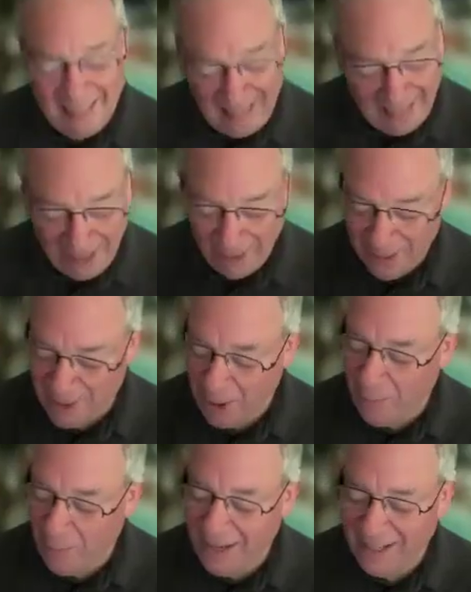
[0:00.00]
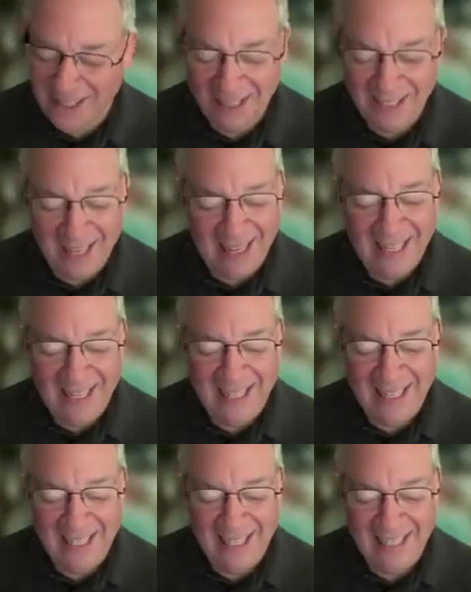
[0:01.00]
Thank you so much.
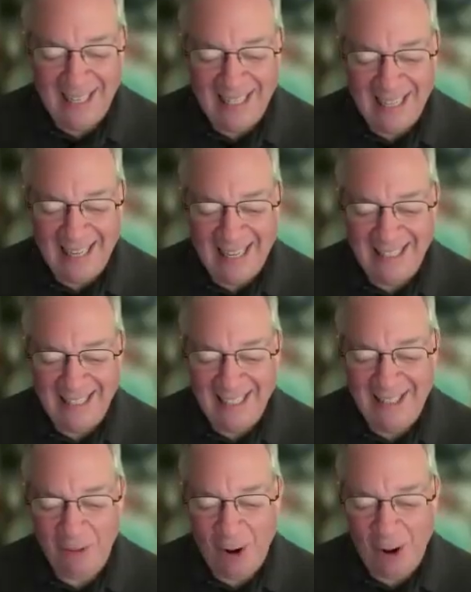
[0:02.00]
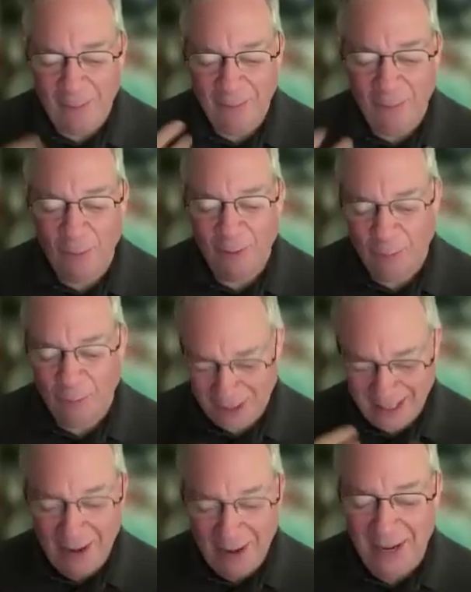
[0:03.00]
And where
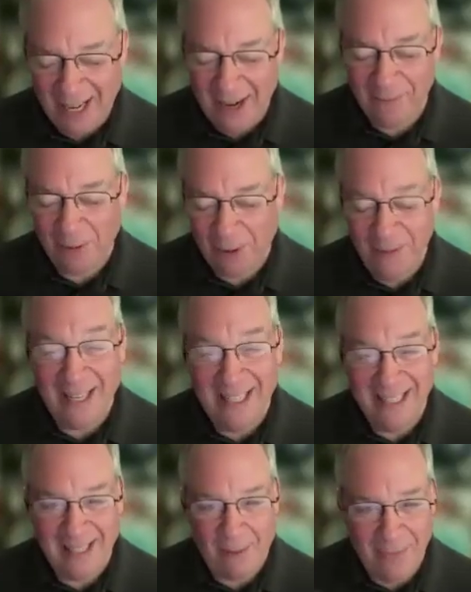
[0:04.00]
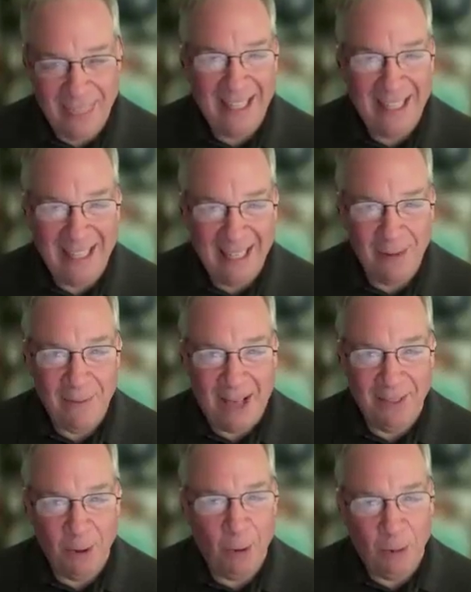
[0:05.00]
what's coming up for me is I'm thinking
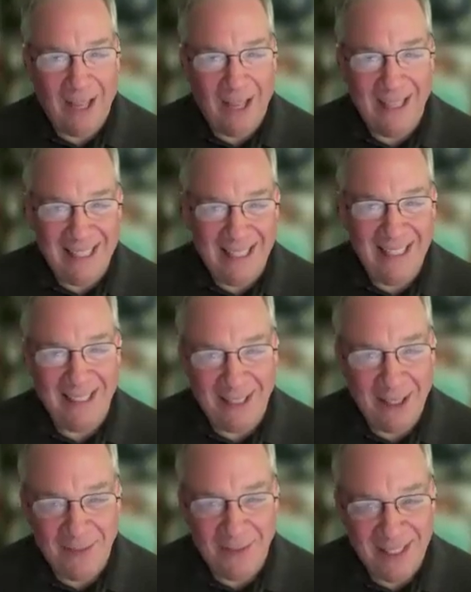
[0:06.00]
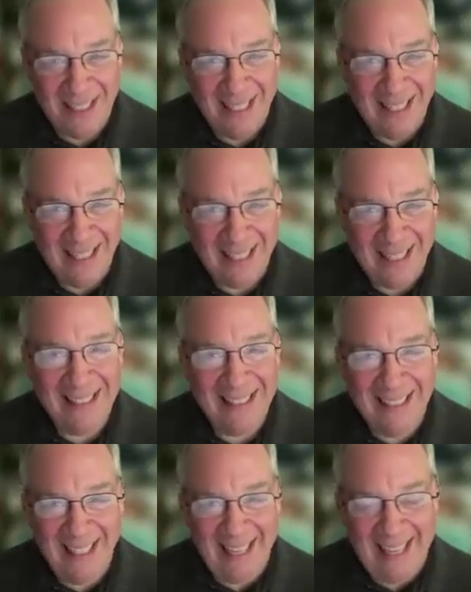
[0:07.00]
about the whole idea of seeking.
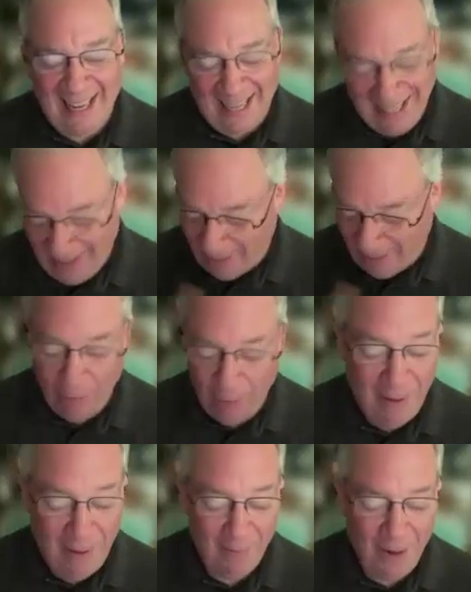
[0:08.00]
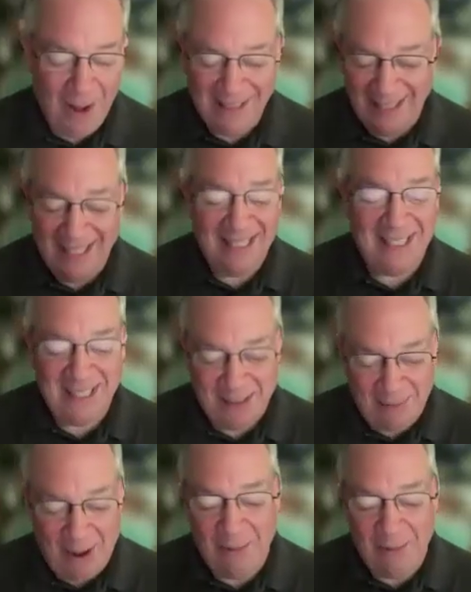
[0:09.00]
And I definitely remember, not that this is
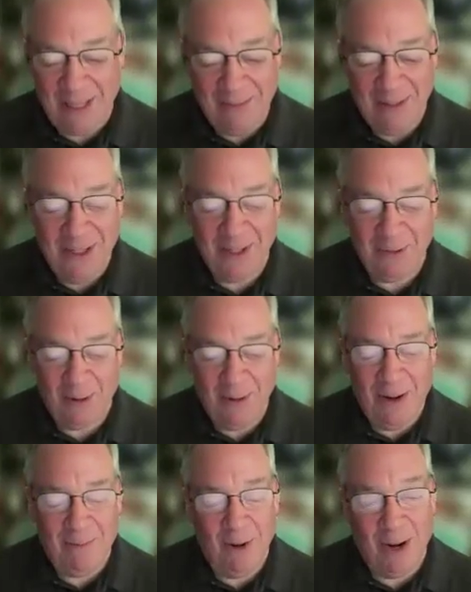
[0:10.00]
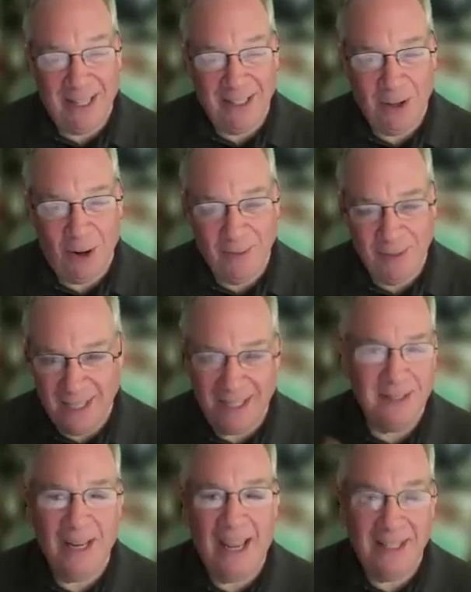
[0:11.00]
about me, but just remembering in terms
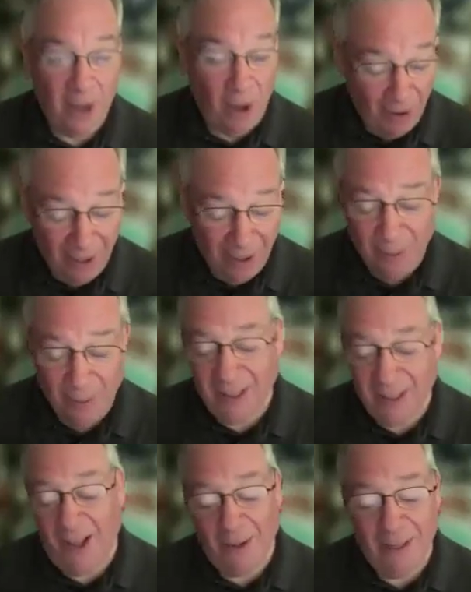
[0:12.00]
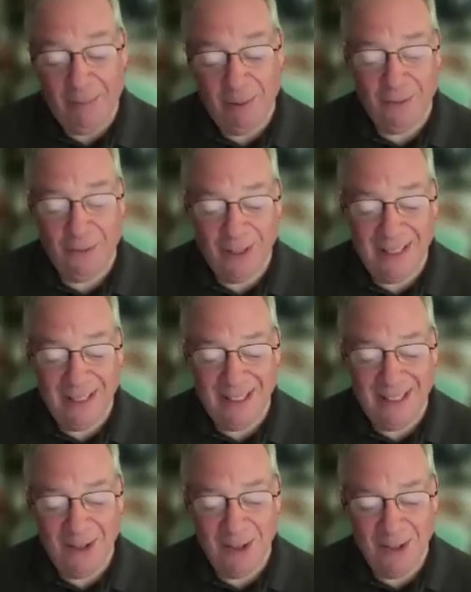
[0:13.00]
and talking with a lot of people over the
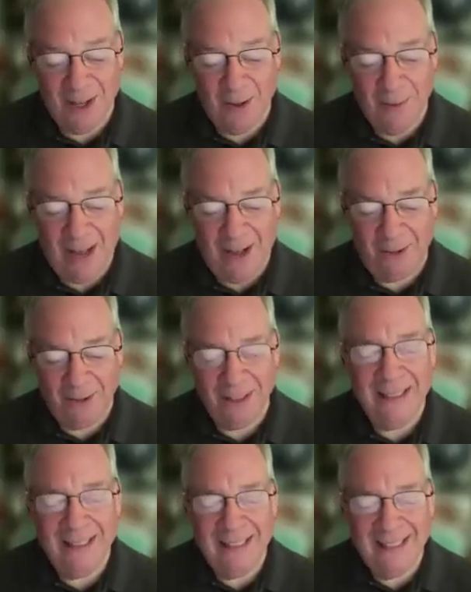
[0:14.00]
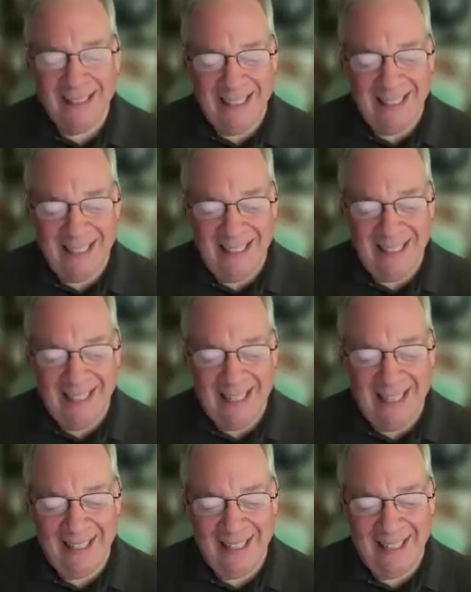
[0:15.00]
years about the